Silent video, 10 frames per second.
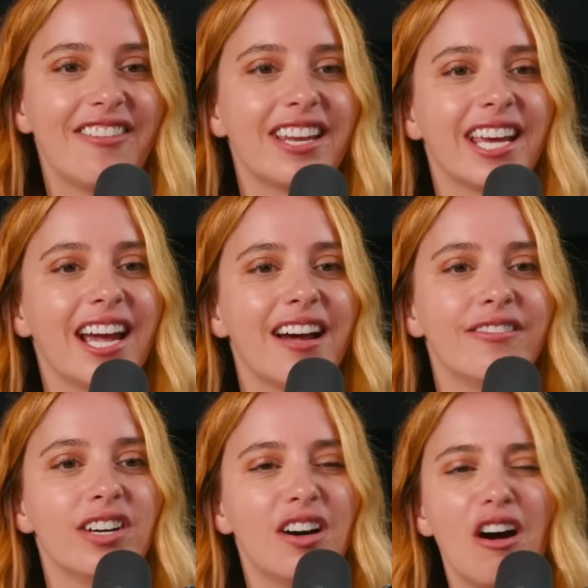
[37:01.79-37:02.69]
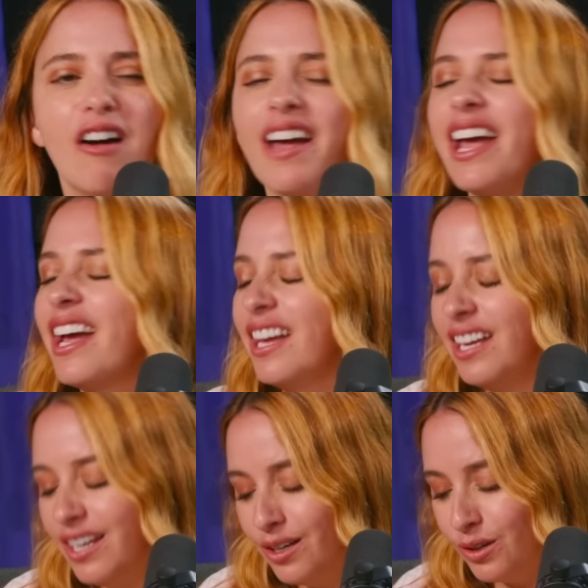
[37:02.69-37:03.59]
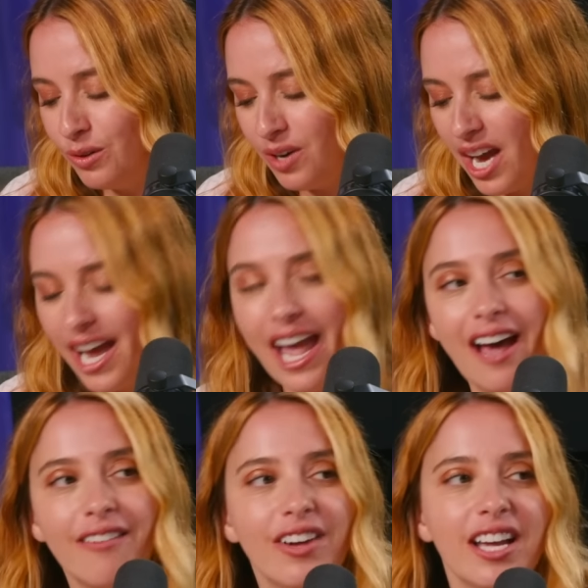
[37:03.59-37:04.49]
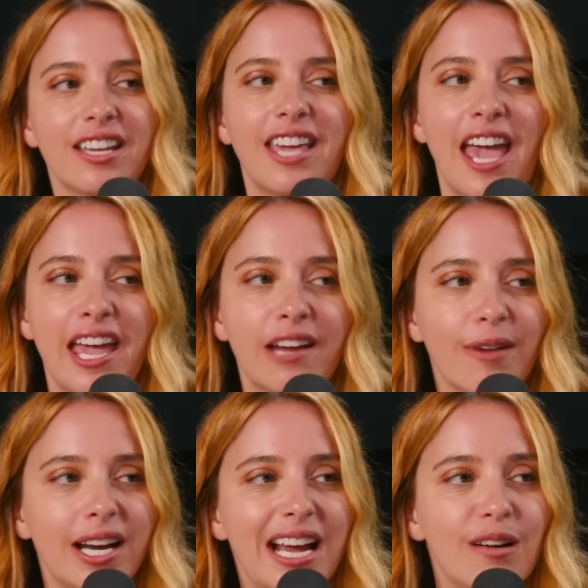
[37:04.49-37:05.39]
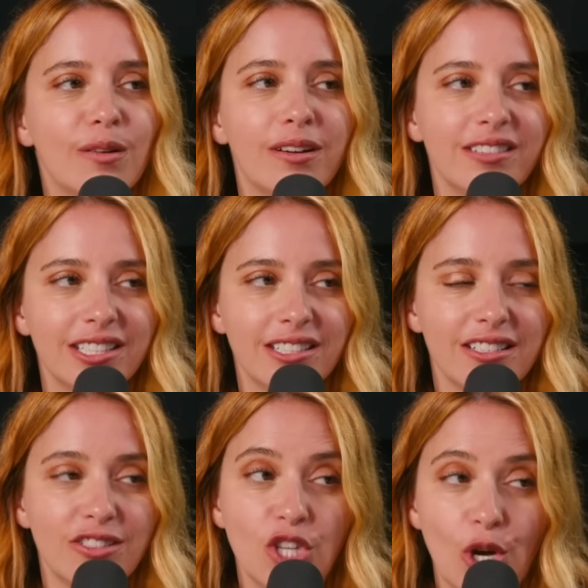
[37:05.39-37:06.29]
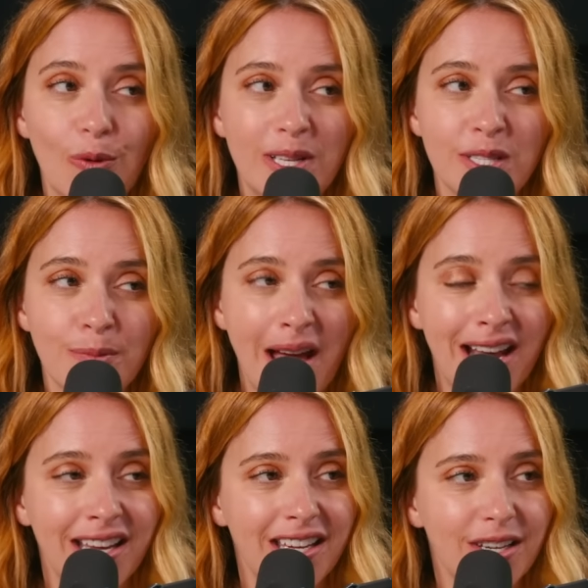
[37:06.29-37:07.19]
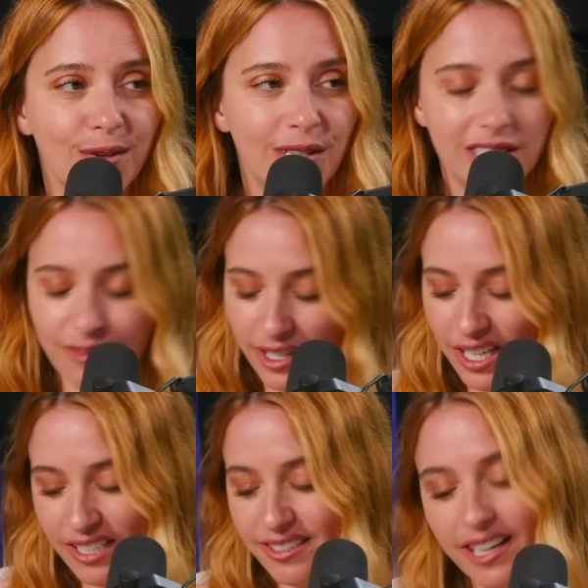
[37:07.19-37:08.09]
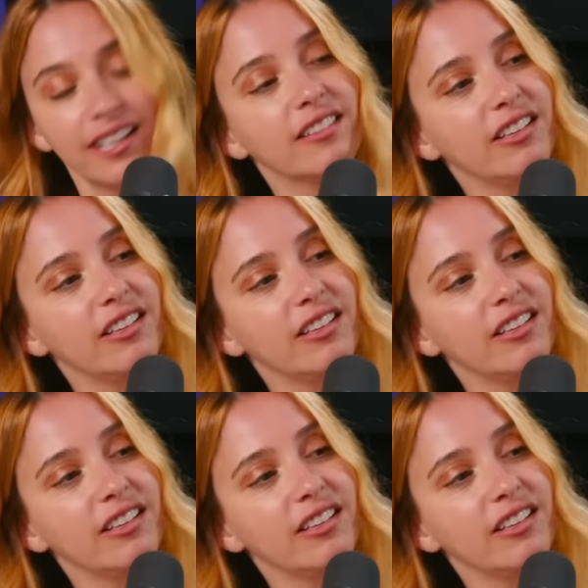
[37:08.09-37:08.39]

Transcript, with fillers: then I have I have a cake right now that says no one's mad at you, and it's very aesthetically